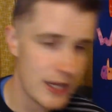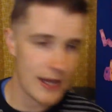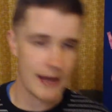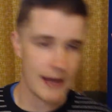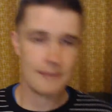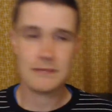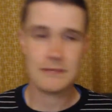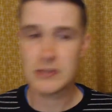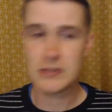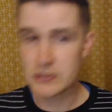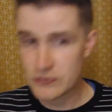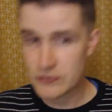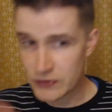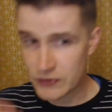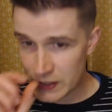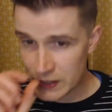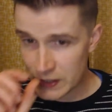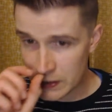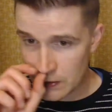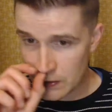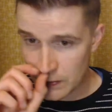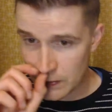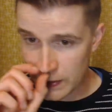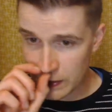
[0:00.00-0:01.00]
atmosphere
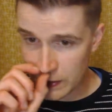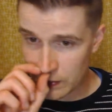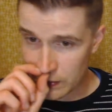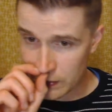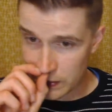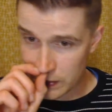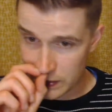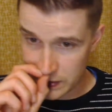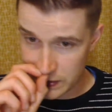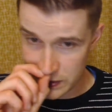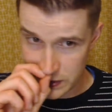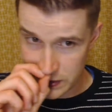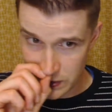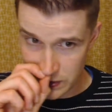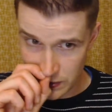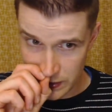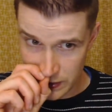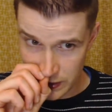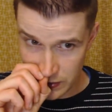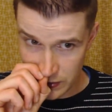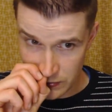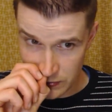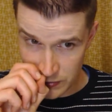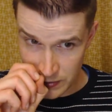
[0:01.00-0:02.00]
going on, and it's not in
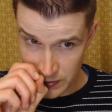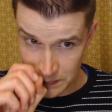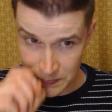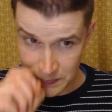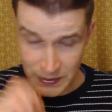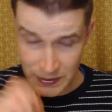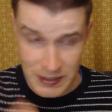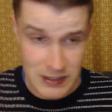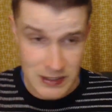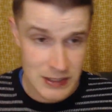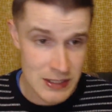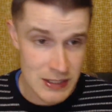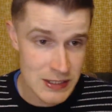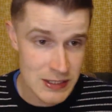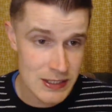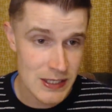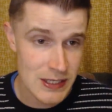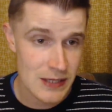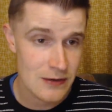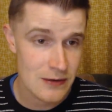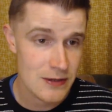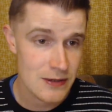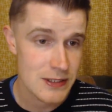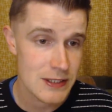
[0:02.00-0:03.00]
great places
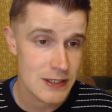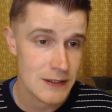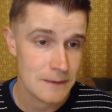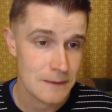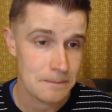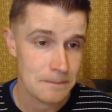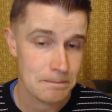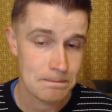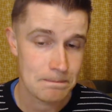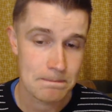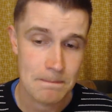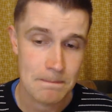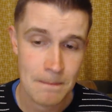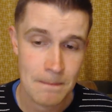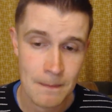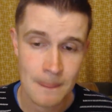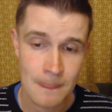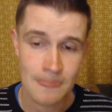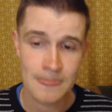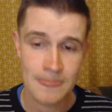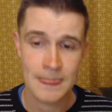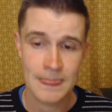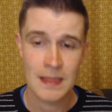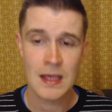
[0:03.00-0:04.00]
either, is it?
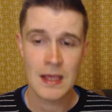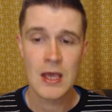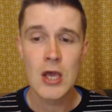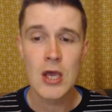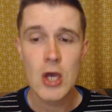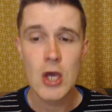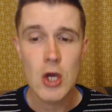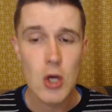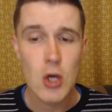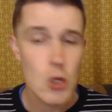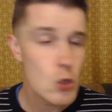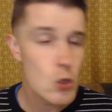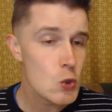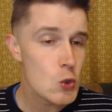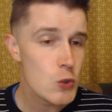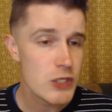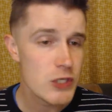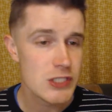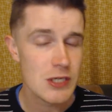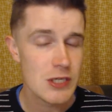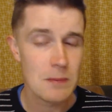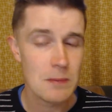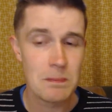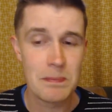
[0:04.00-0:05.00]
Who
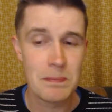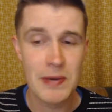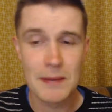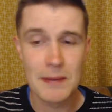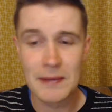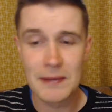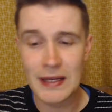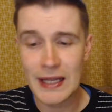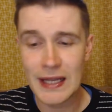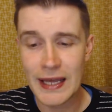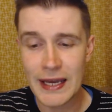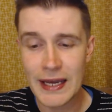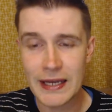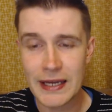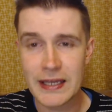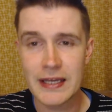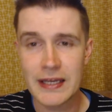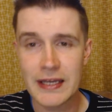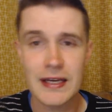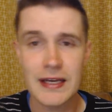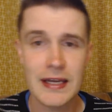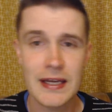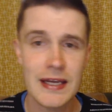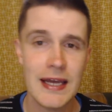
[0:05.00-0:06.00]
is Abimelech?
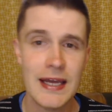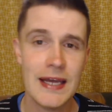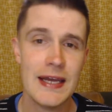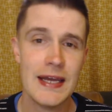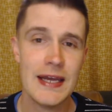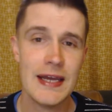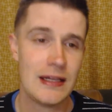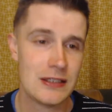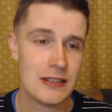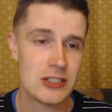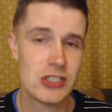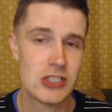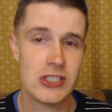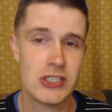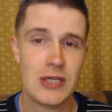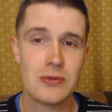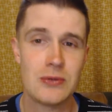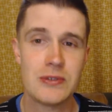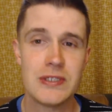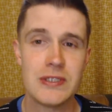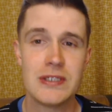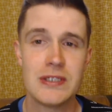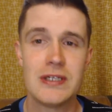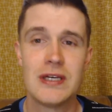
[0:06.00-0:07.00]
Gaal
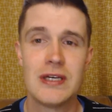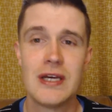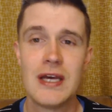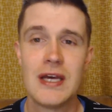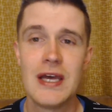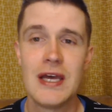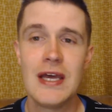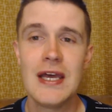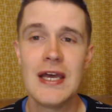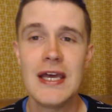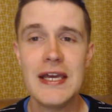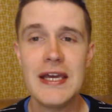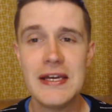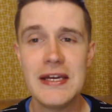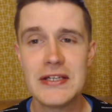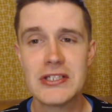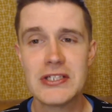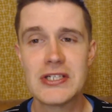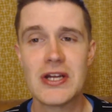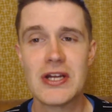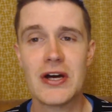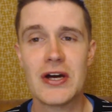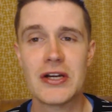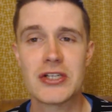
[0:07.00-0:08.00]
shouted. He is
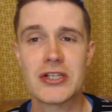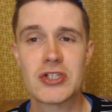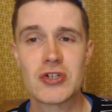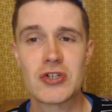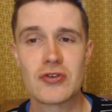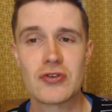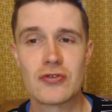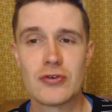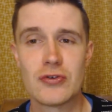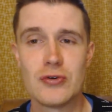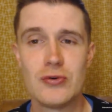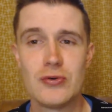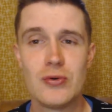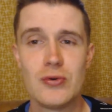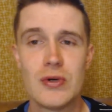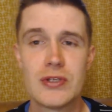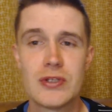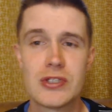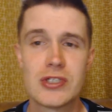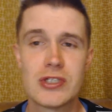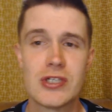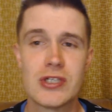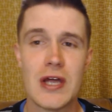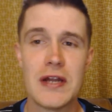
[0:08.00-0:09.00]
not a true
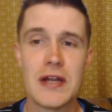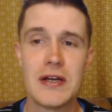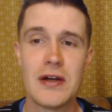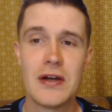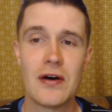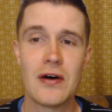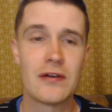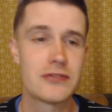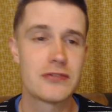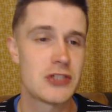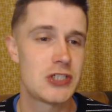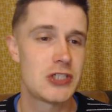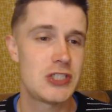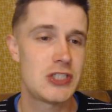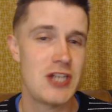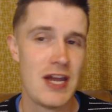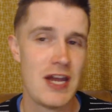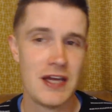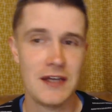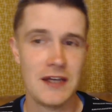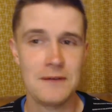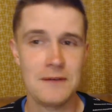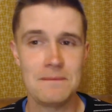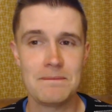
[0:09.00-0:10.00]
son of
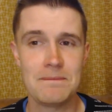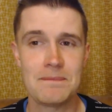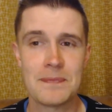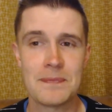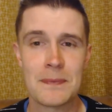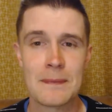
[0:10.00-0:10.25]
Shechem.